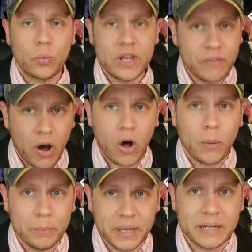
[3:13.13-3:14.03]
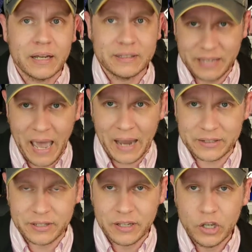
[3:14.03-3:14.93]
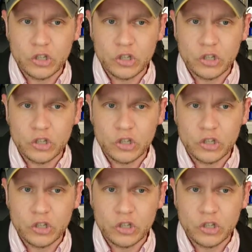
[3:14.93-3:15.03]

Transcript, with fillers: we've all been attacked.